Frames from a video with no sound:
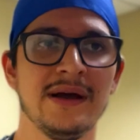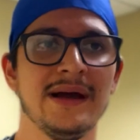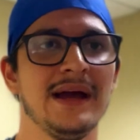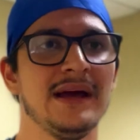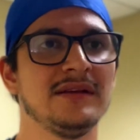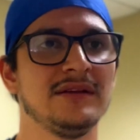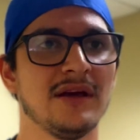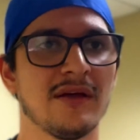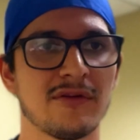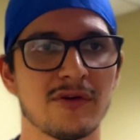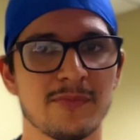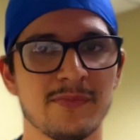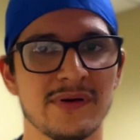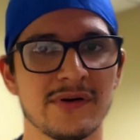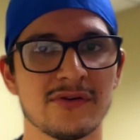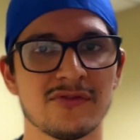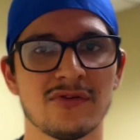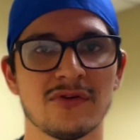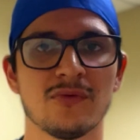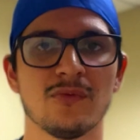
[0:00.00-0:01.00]
And the other
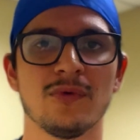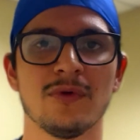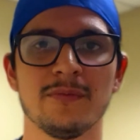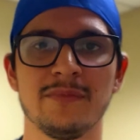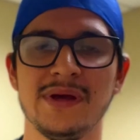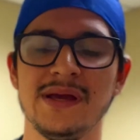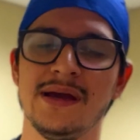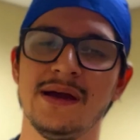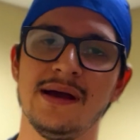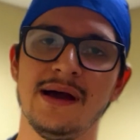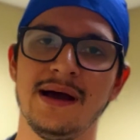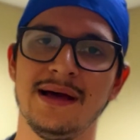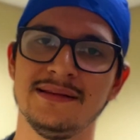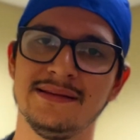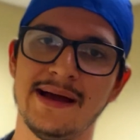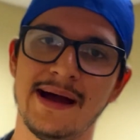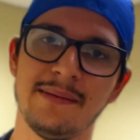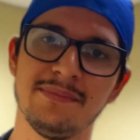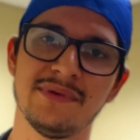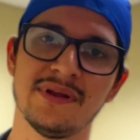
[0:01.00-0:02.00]
person will be
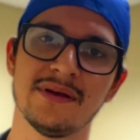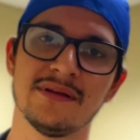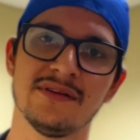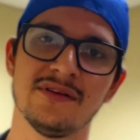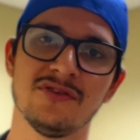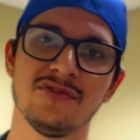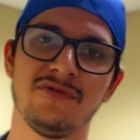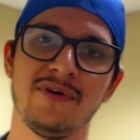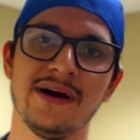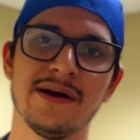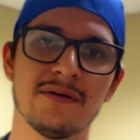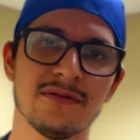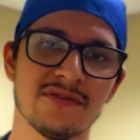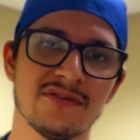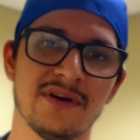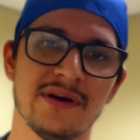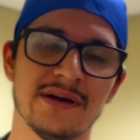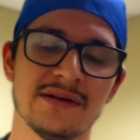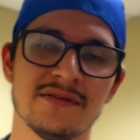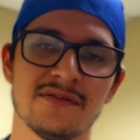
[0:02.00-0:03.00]
adapting these vital
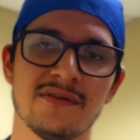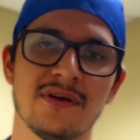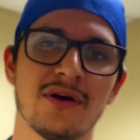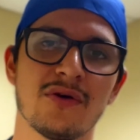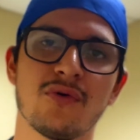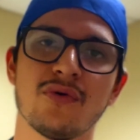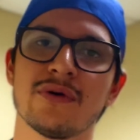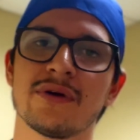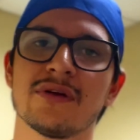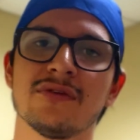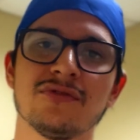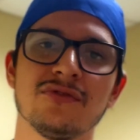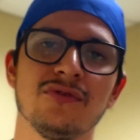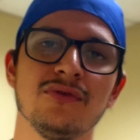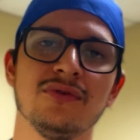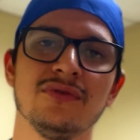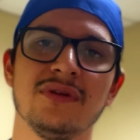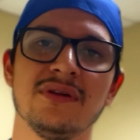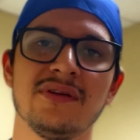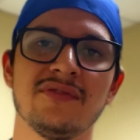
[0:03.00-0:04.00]
signs according
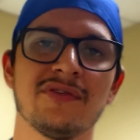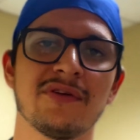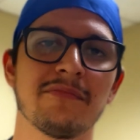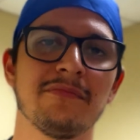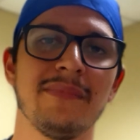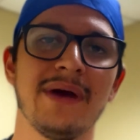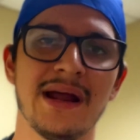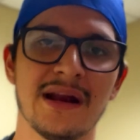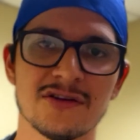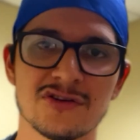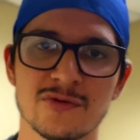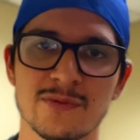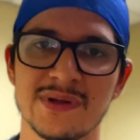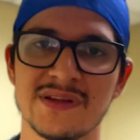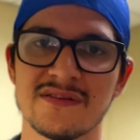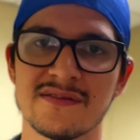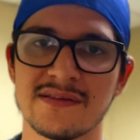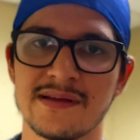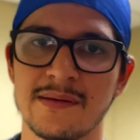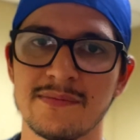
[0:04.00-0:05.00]
to the different management
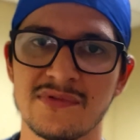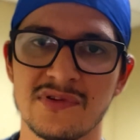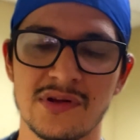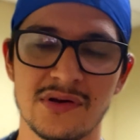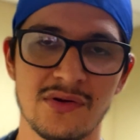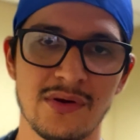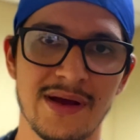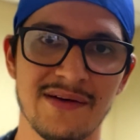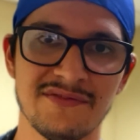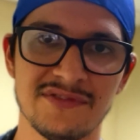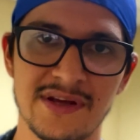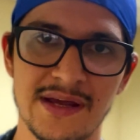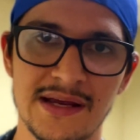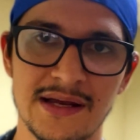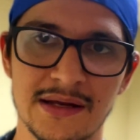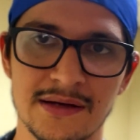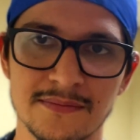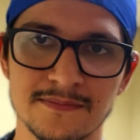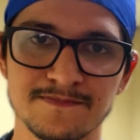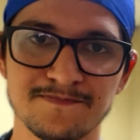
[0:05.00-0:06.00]
steps that you have taken.